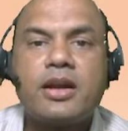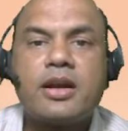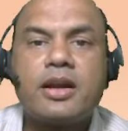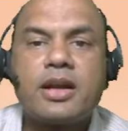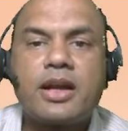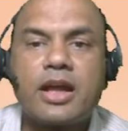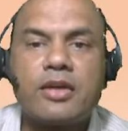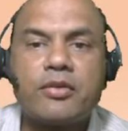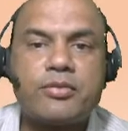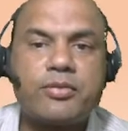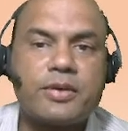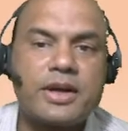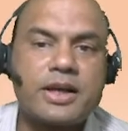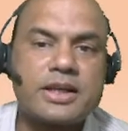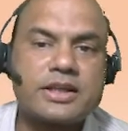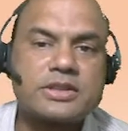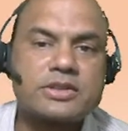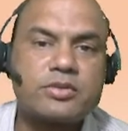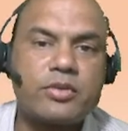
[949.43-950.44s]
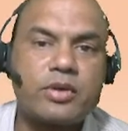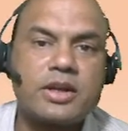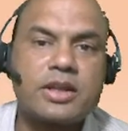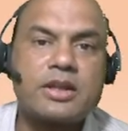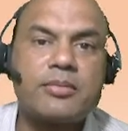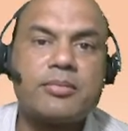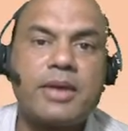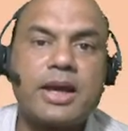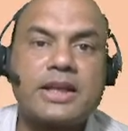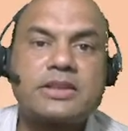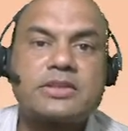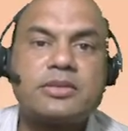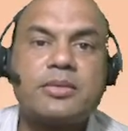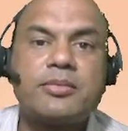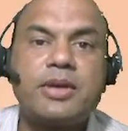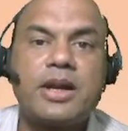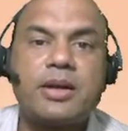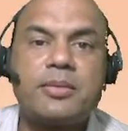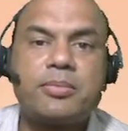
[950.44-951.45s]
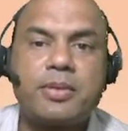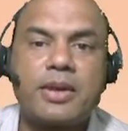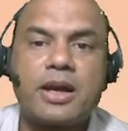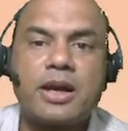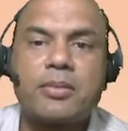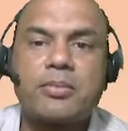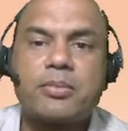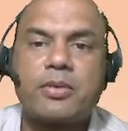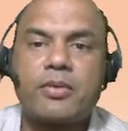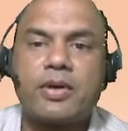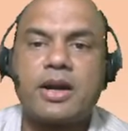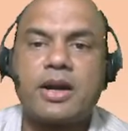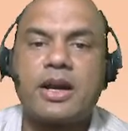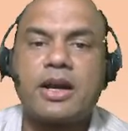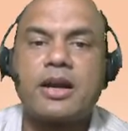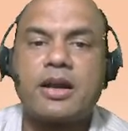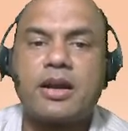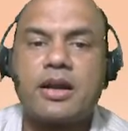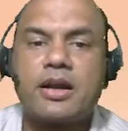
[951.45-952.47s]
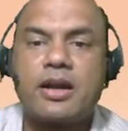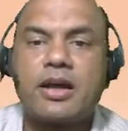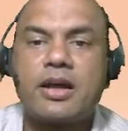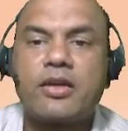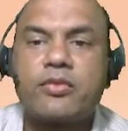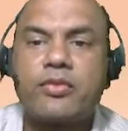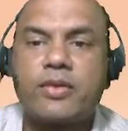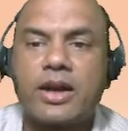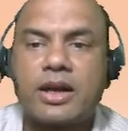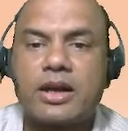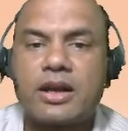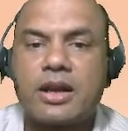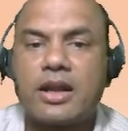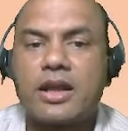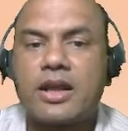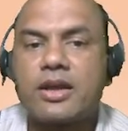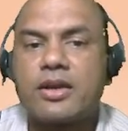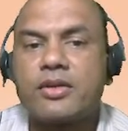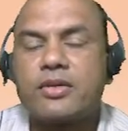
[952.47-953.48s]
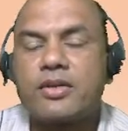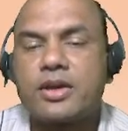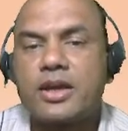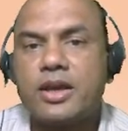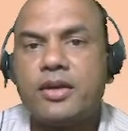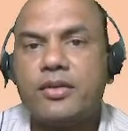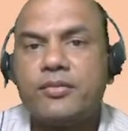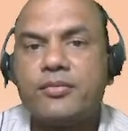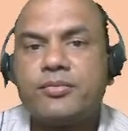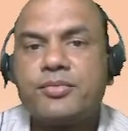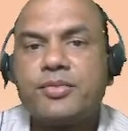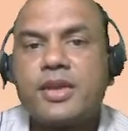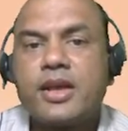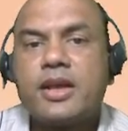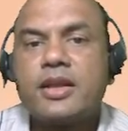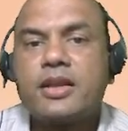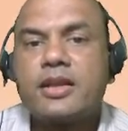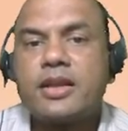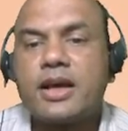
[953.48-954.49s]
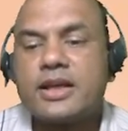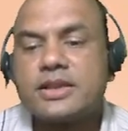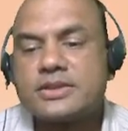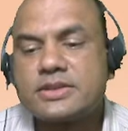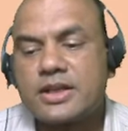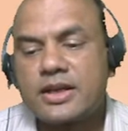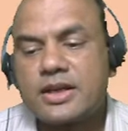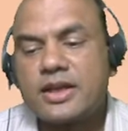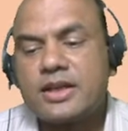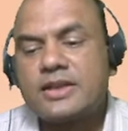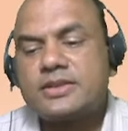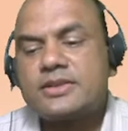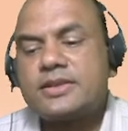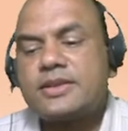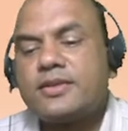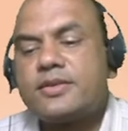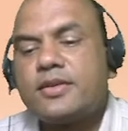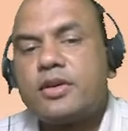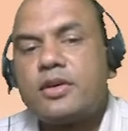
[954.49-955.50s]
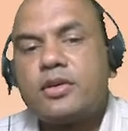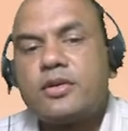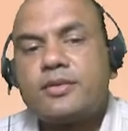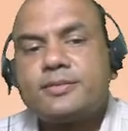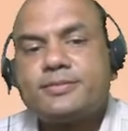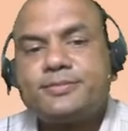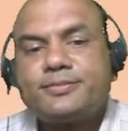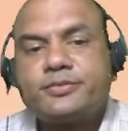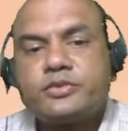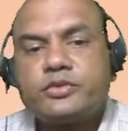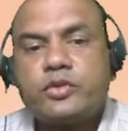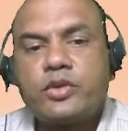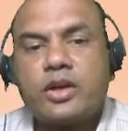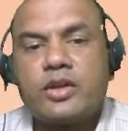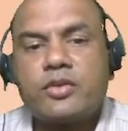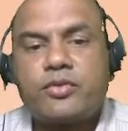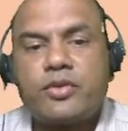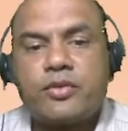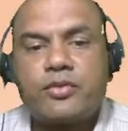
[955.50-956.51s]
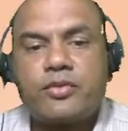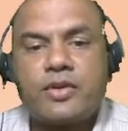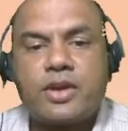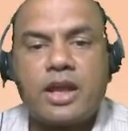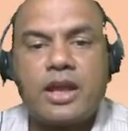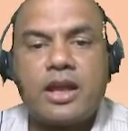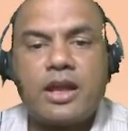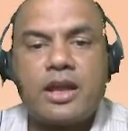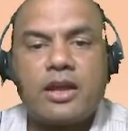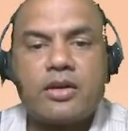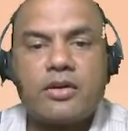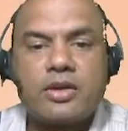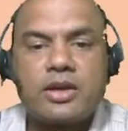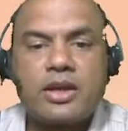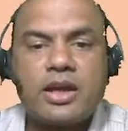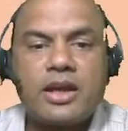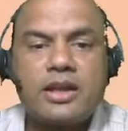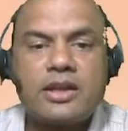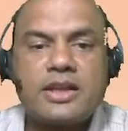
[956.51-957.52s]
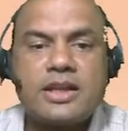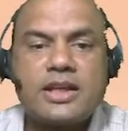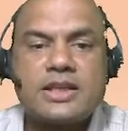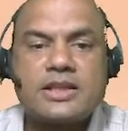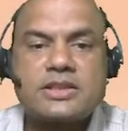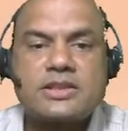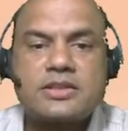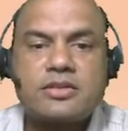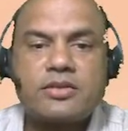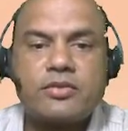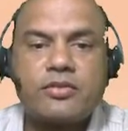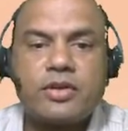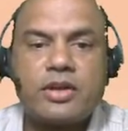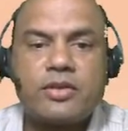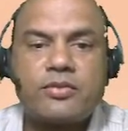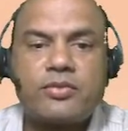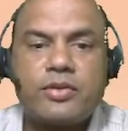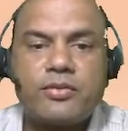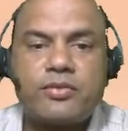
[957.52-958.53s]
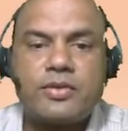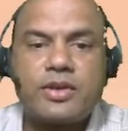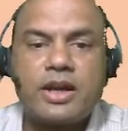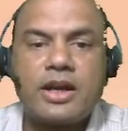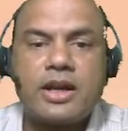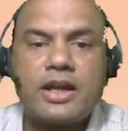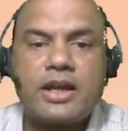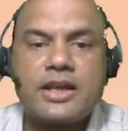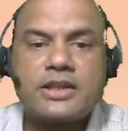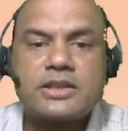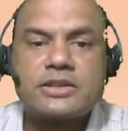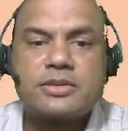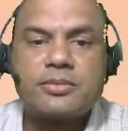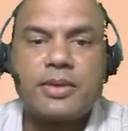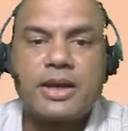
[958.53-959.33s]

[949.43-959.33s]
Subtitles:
Type fast. What is the maximum debt period provided under factoring? Okay. The answer is 150. Okay. This 150 days.